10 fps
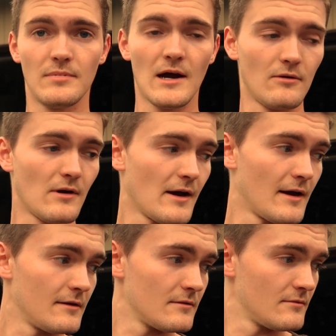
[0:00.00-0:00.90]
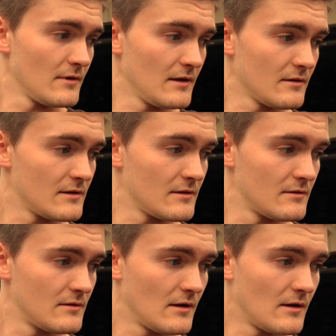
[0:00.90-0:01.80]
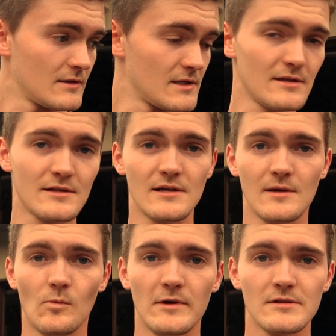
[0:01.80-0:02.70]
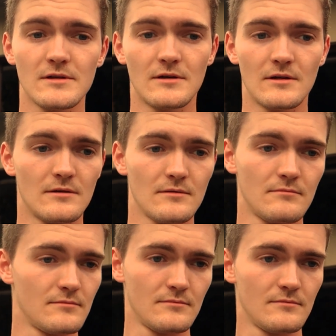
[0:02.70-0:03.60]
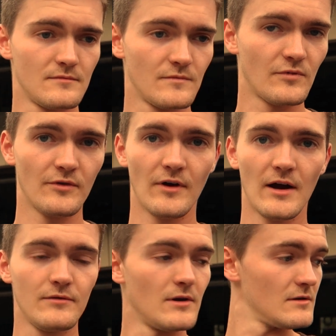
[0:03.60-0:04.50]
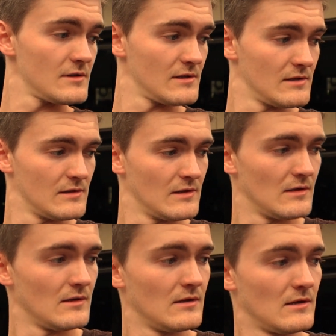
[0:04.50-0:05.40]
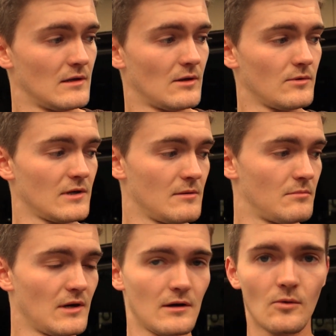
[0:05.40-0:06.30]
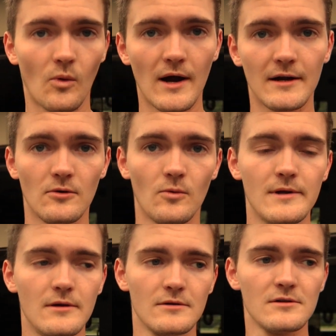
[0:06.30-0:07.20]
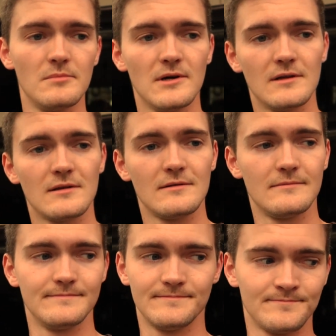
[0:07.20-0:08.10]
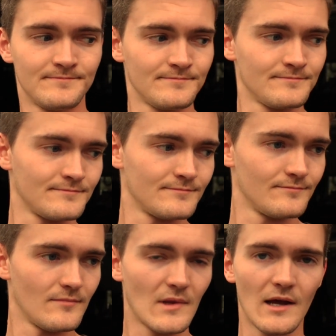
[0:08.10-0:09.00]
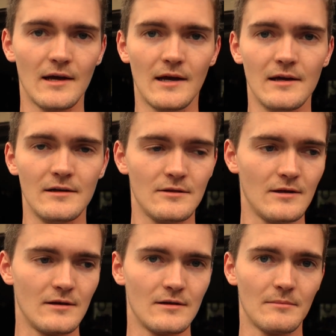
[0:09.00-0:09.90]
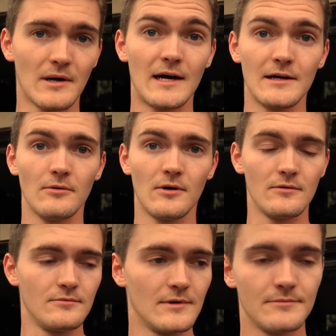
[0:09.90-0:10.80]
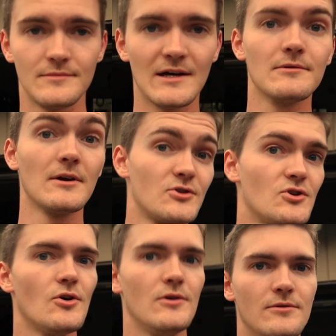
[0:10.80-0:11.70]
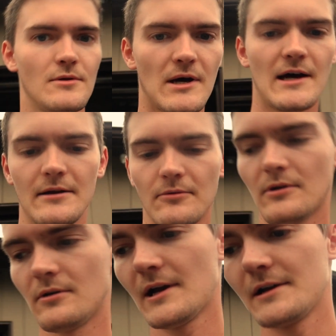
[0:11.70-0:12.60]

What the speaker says: about right, really. It's had the same wheels on it for 5 years, and I want to get bigger, wider wheels, but I hate the body roll. Well, no, I'll show you the body roll